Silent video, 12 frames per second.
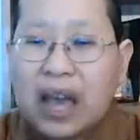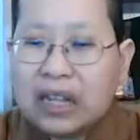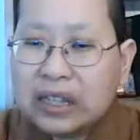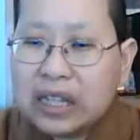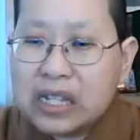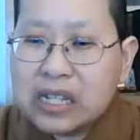
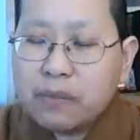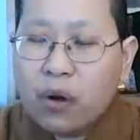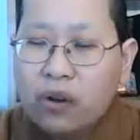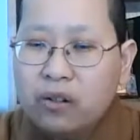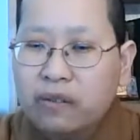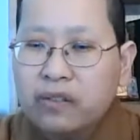at this
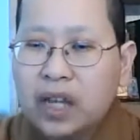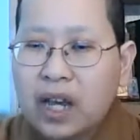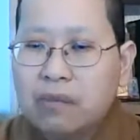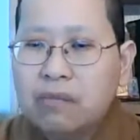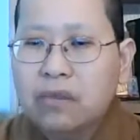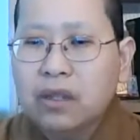point of
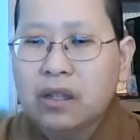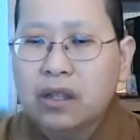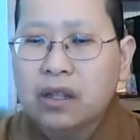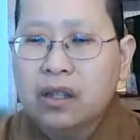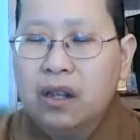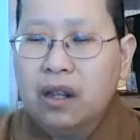time
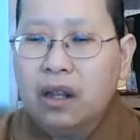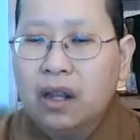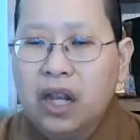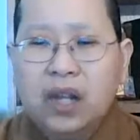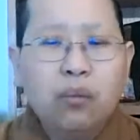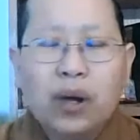
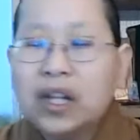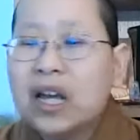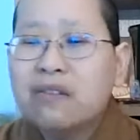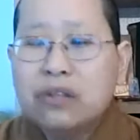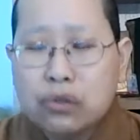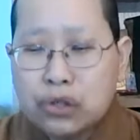in what
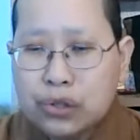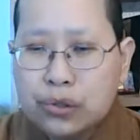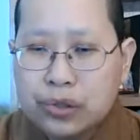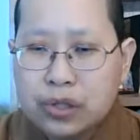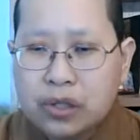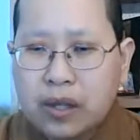life you
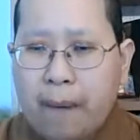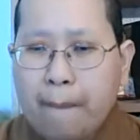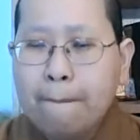choose.